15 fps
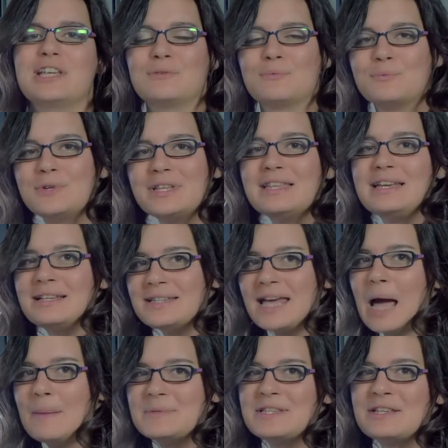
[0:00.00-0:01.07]
and really
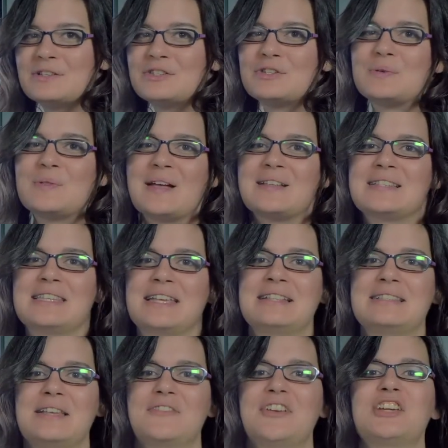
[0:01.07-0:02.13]
taps into that
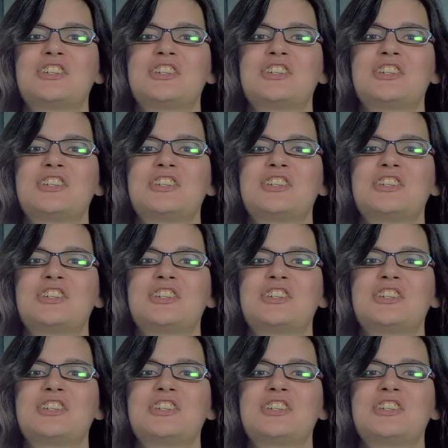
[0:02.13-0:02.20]
sense of a